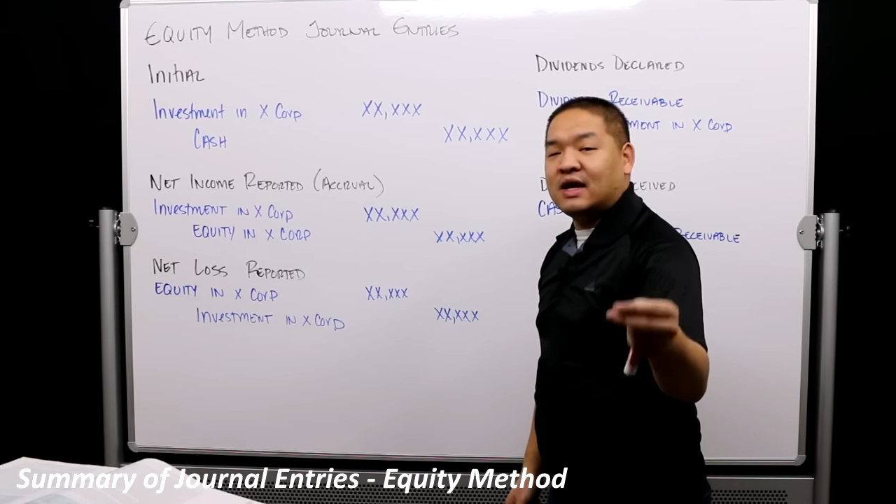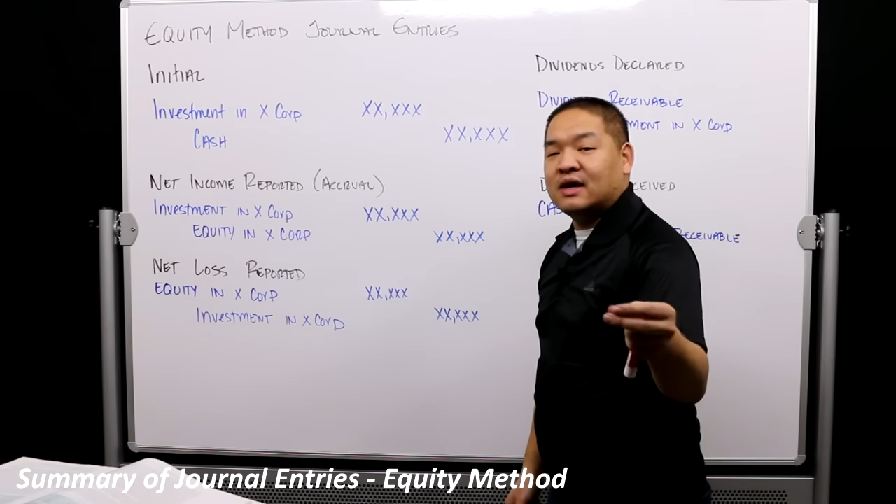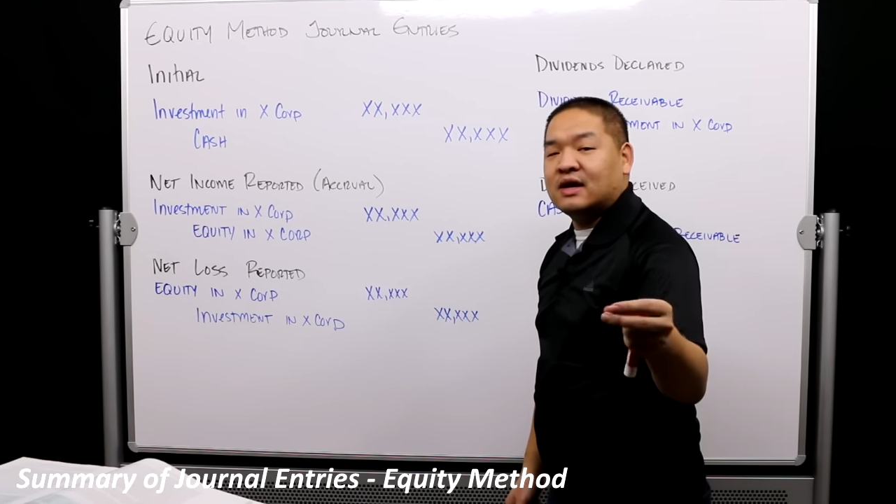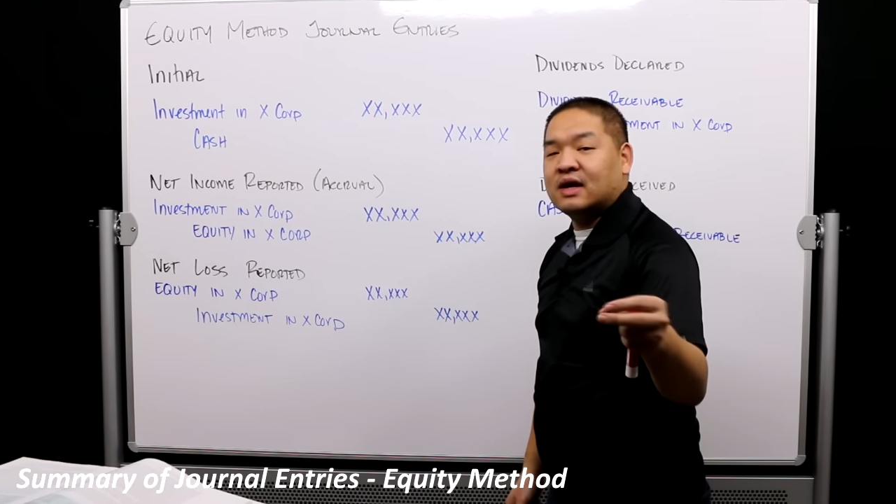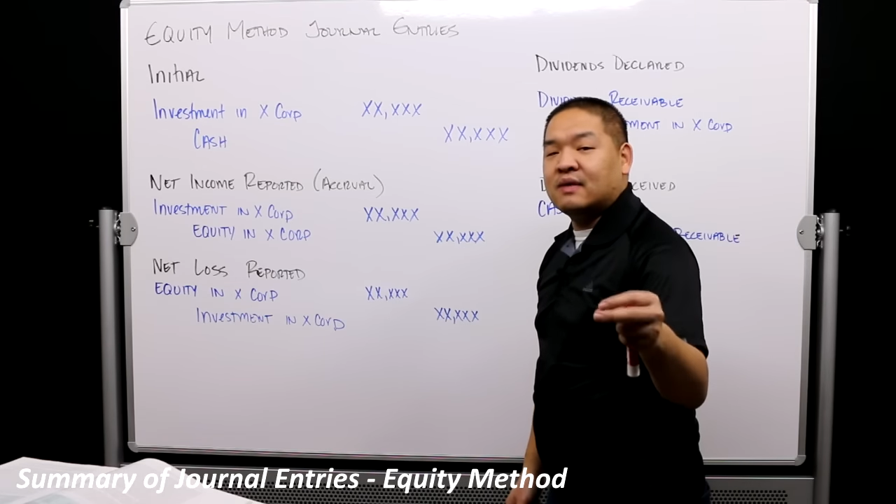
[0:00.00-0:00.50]

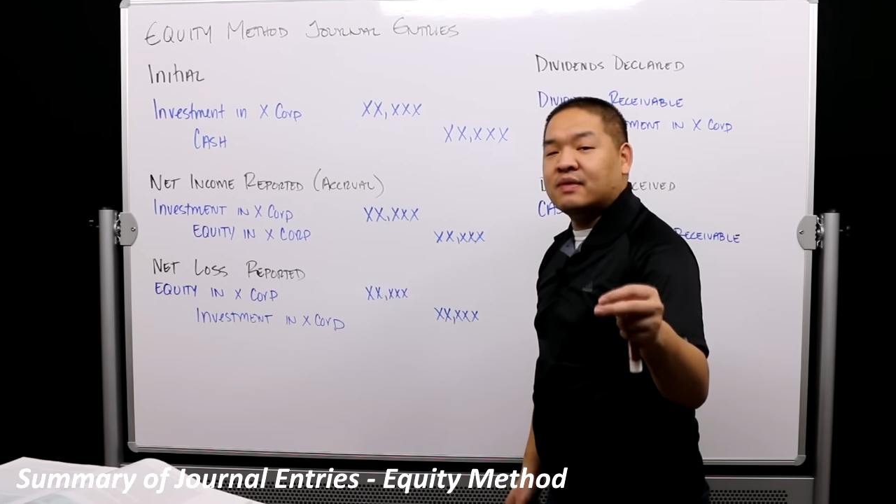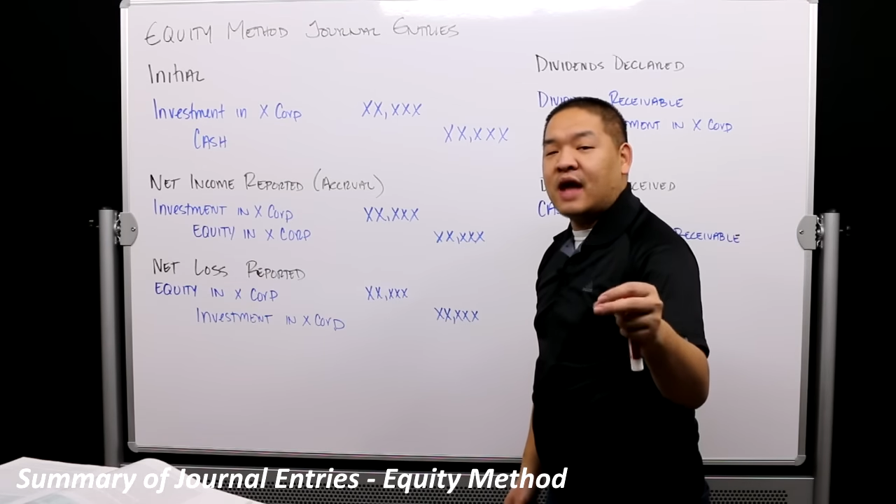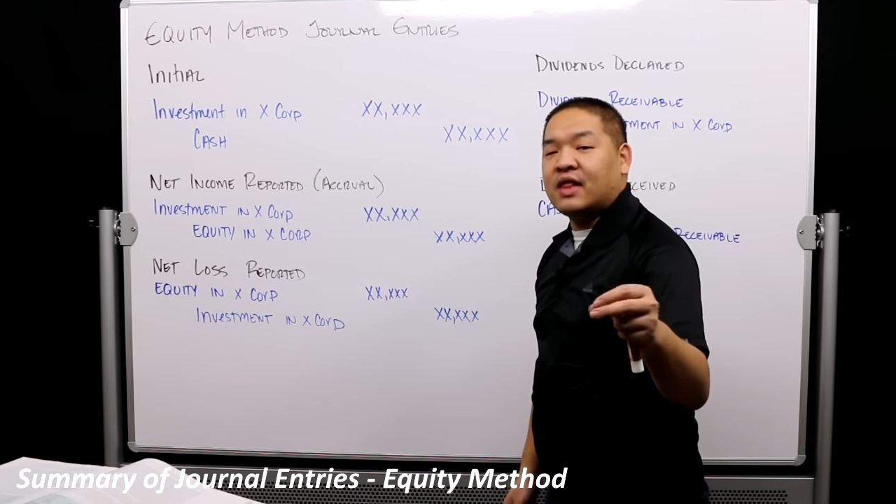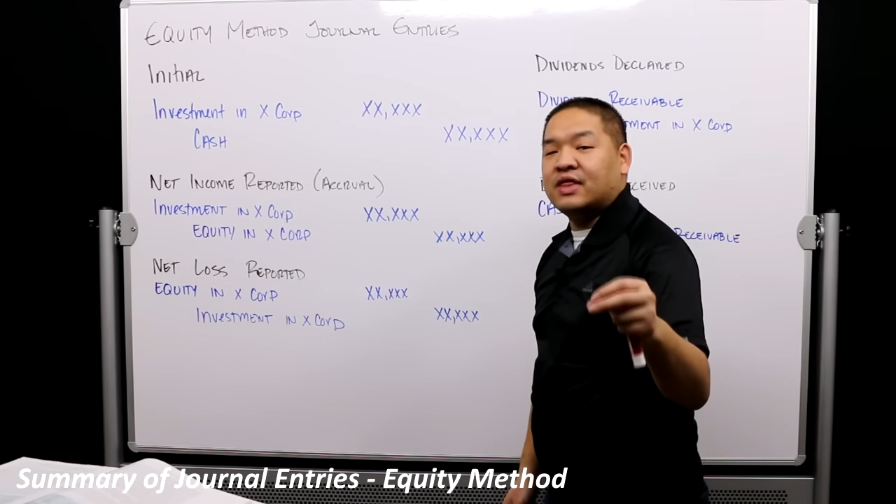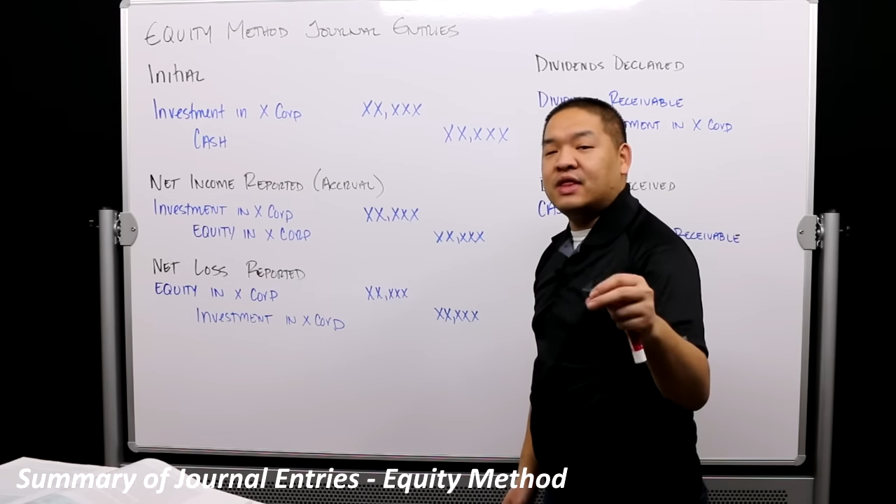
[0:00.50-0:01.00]
income
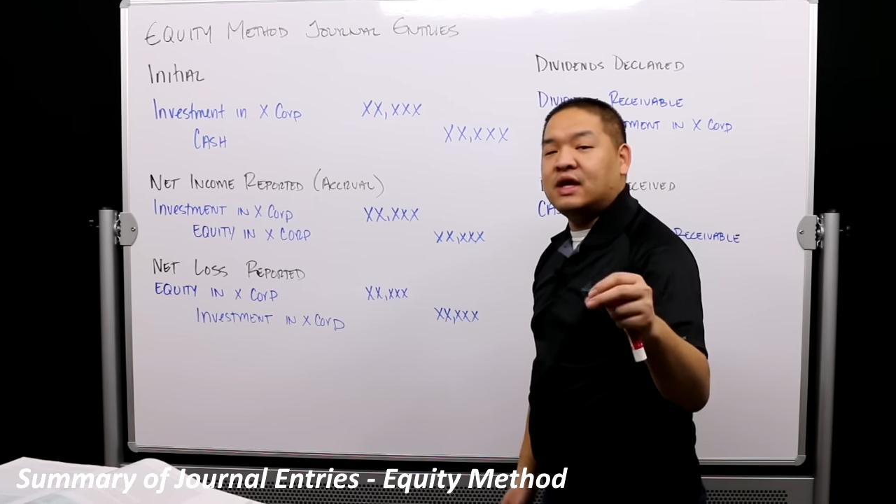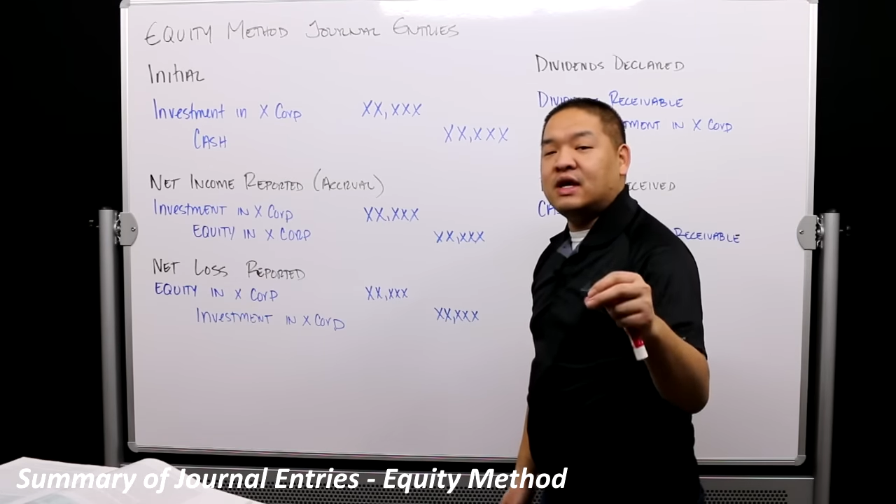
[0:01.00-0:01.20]
that